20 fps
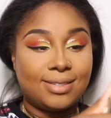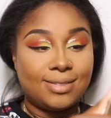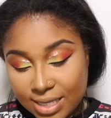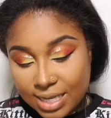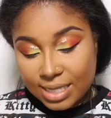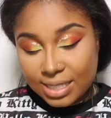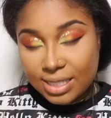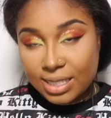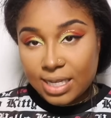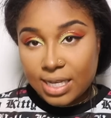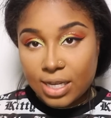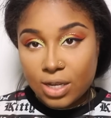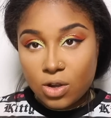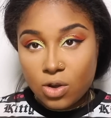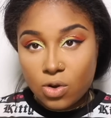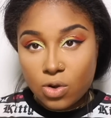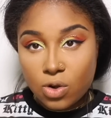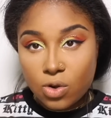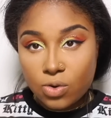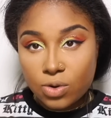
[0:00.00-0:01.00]
Ça c'est
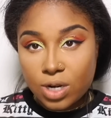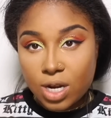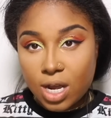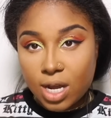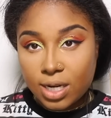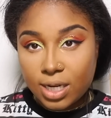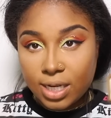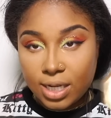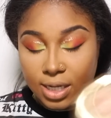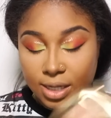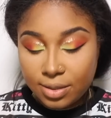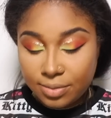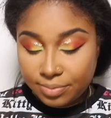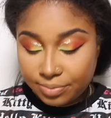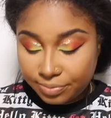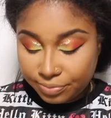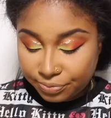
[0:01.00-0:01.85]
Coco Naughty.